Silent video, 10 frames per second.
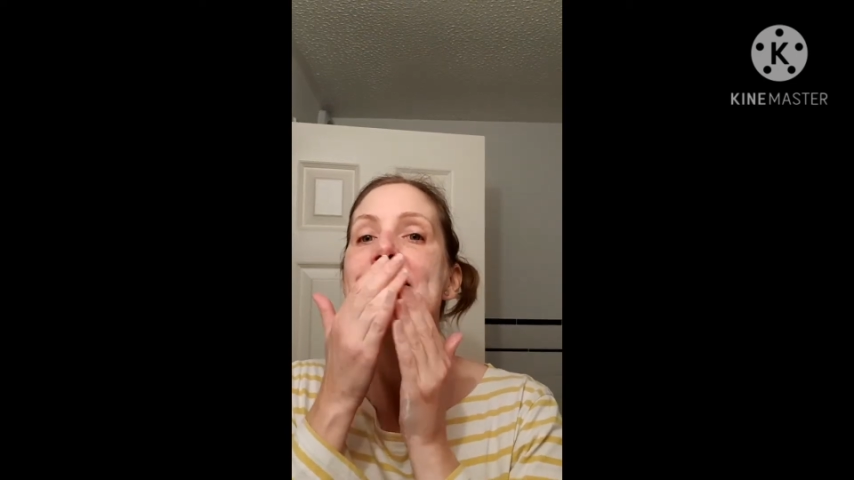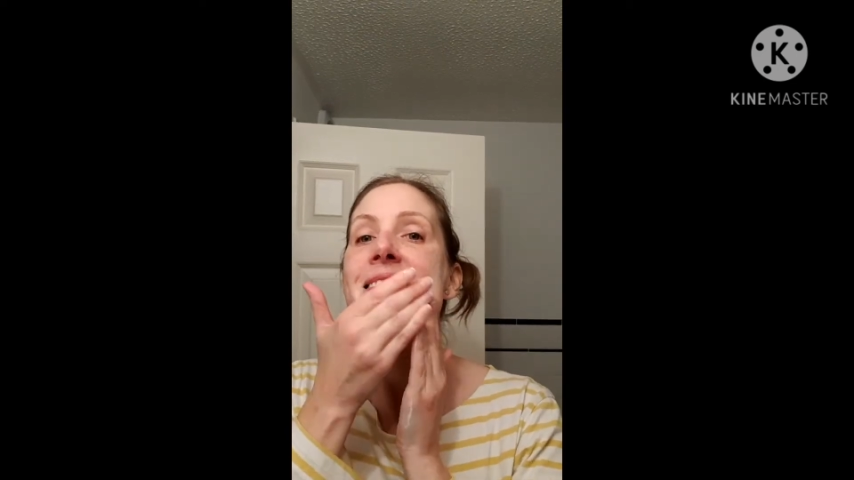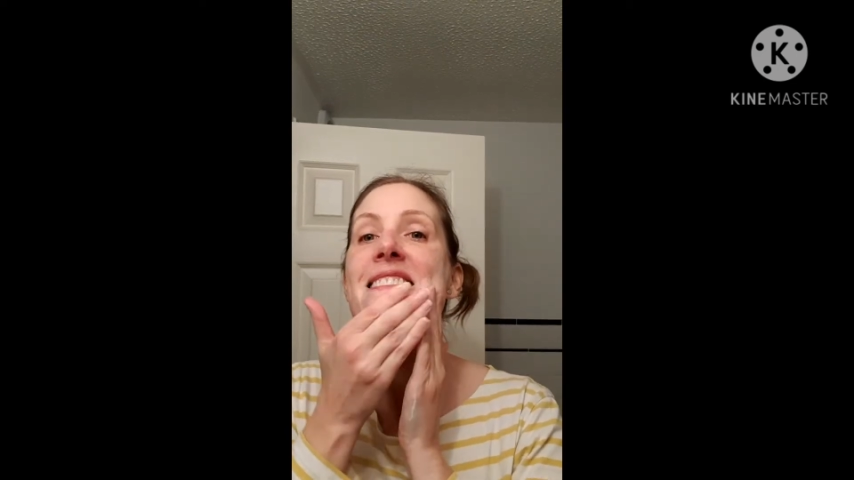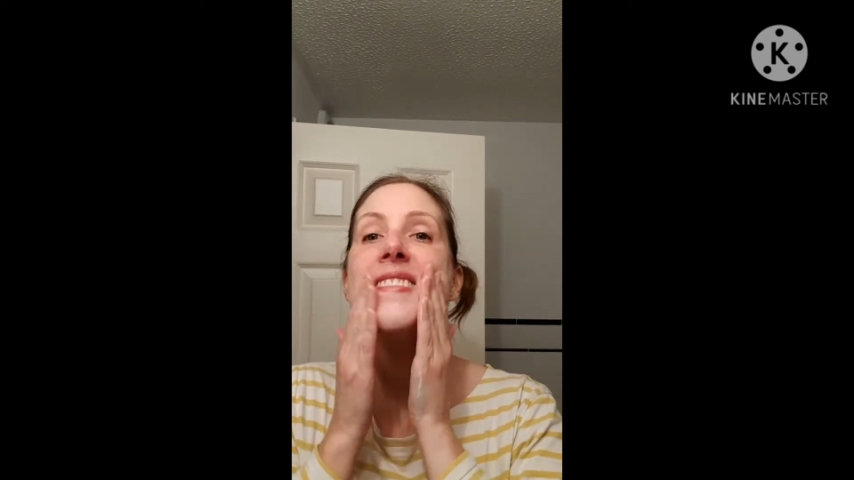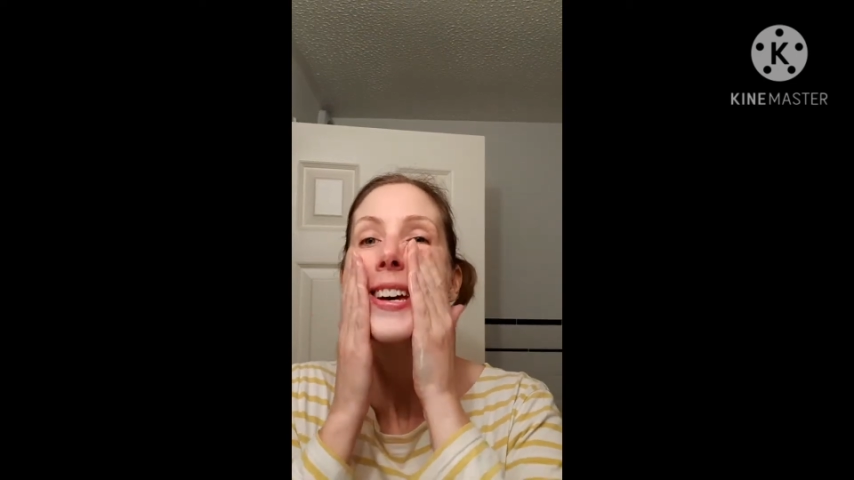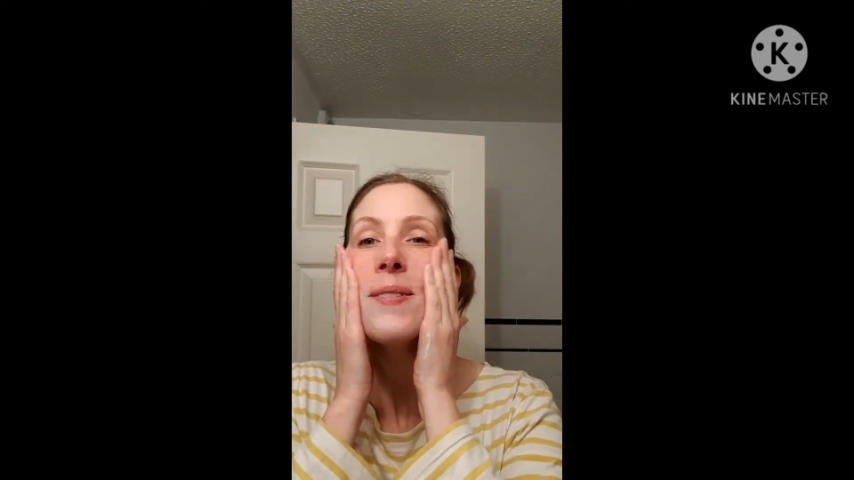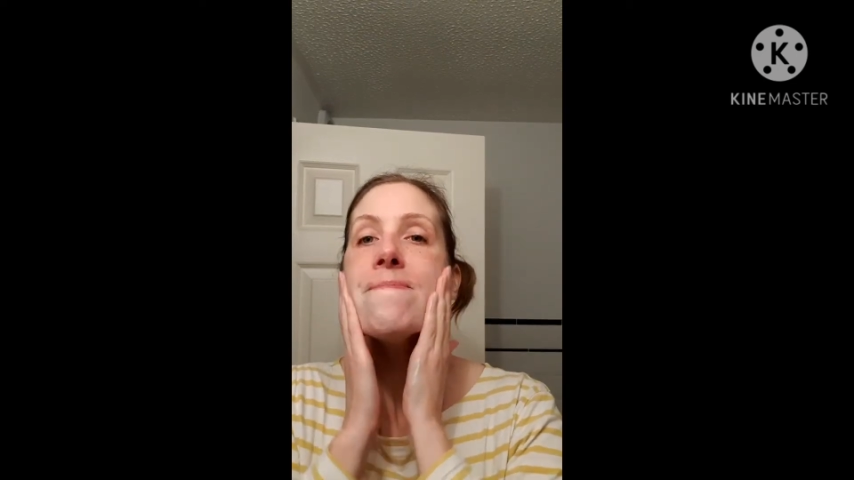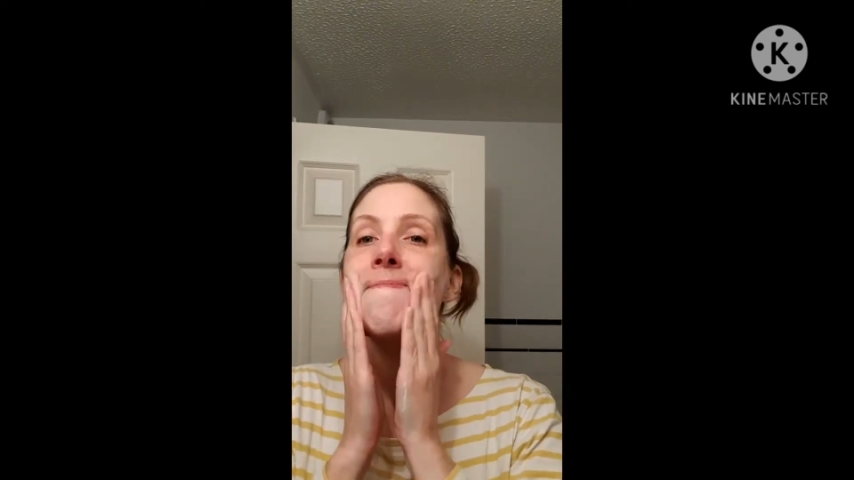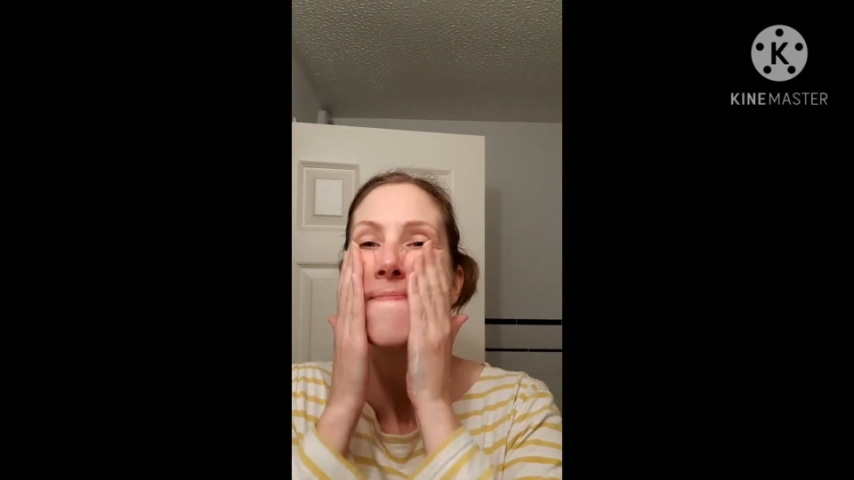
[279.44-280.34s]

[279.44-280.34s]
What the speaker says: You know?